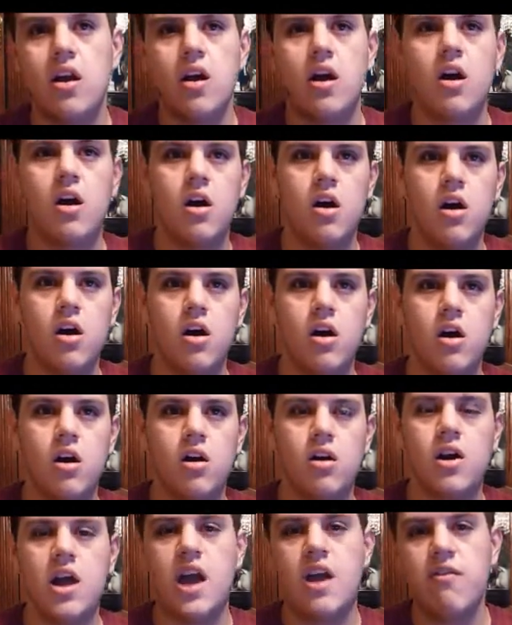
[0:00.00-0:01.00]
Uh,
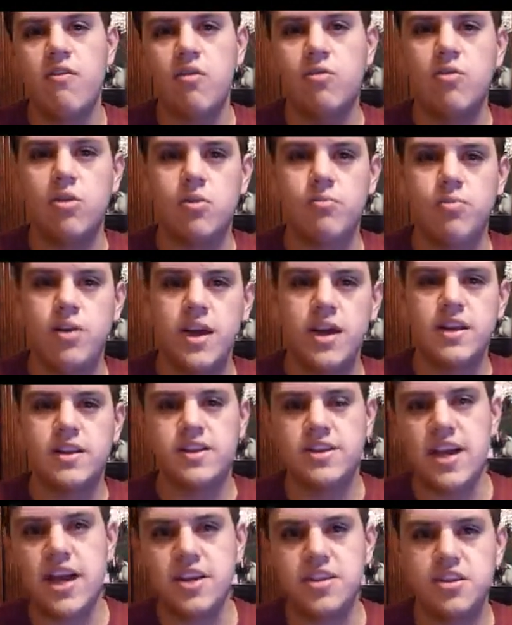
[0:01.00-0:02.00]
everyone pay
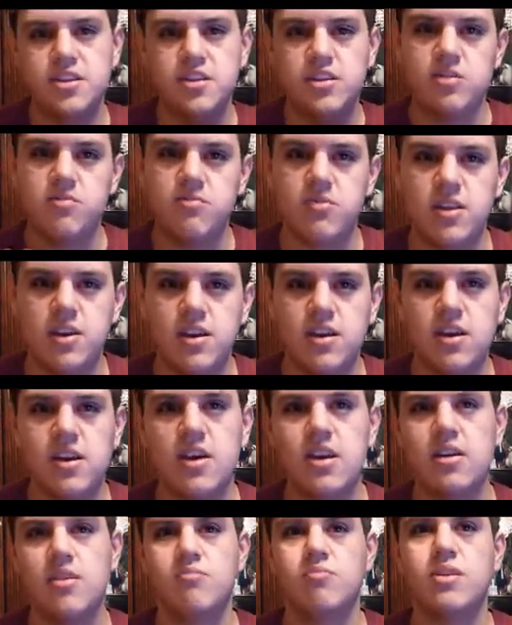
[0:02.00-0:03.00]
attention to me
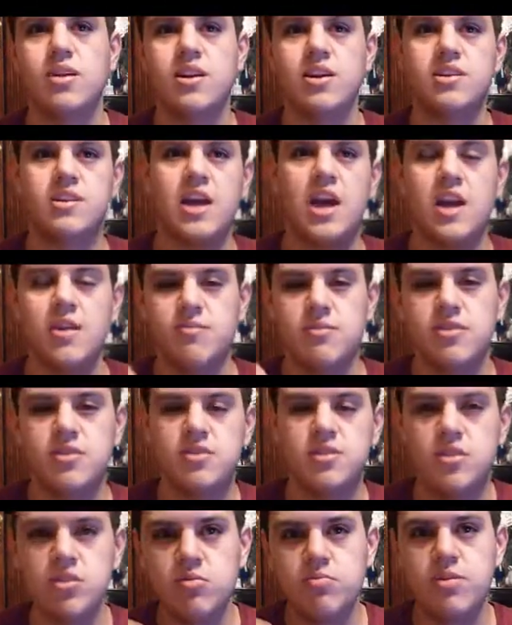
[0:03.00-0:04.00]
because I am a
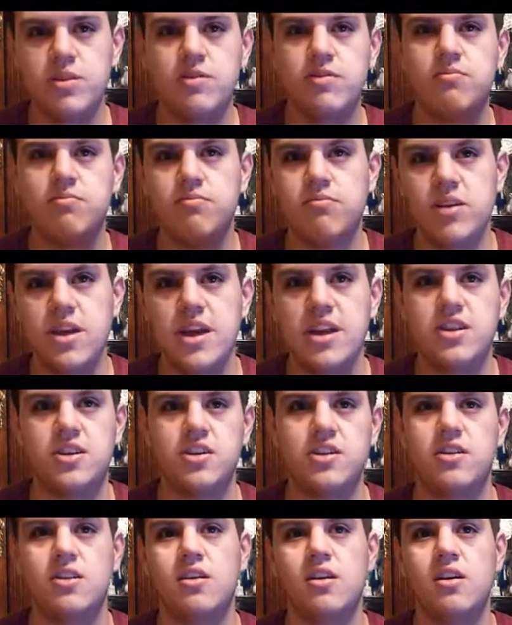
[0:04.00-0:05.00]
stupid bitch.
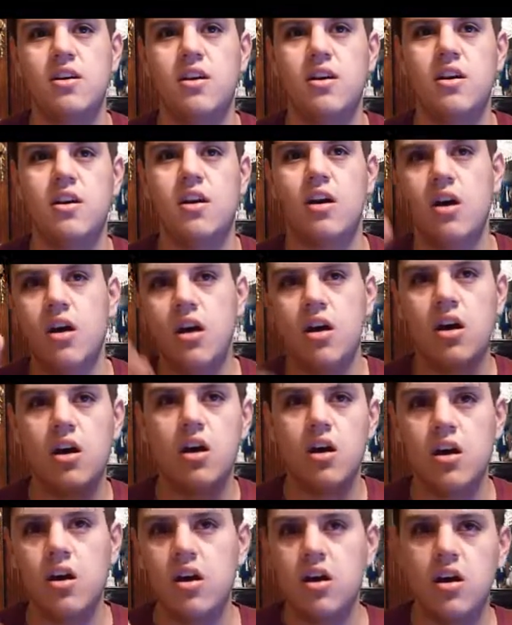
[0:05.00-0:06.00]

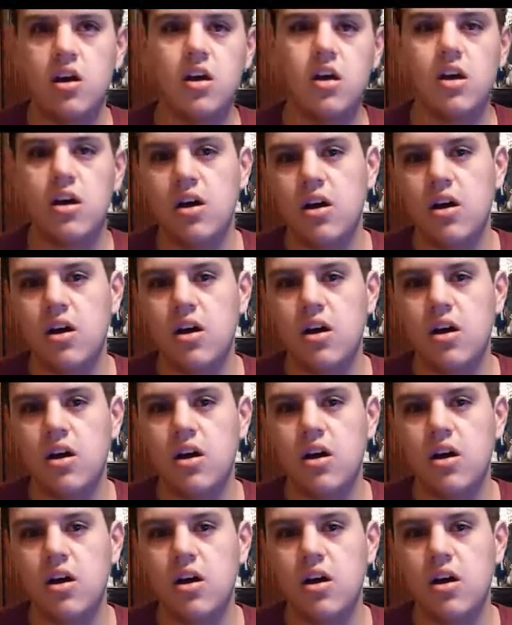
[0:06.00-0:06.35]
Uh,